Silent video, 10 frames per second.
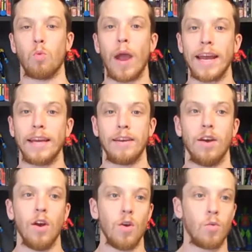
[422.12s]
waiting
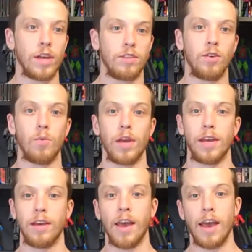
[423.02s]
week to
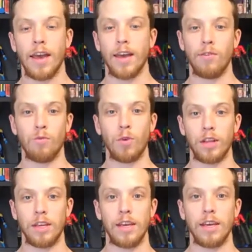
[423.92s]
week, it
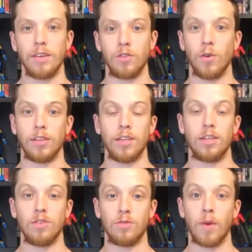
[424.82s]
really is going to
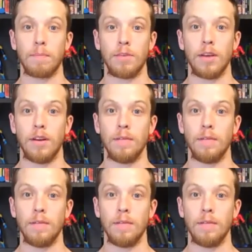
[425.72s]
disrupt it.